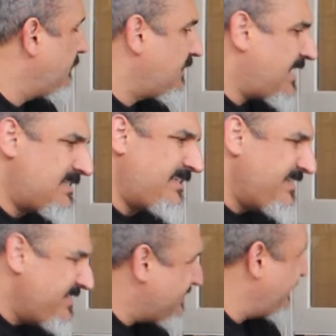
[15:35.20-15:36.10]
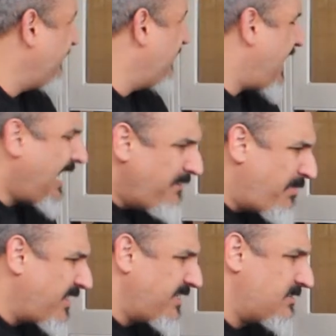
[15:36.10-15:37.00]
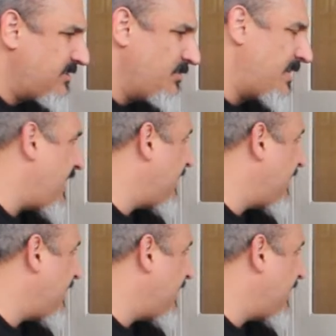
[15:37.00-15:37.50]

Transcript: That's easy. Anybody can do that.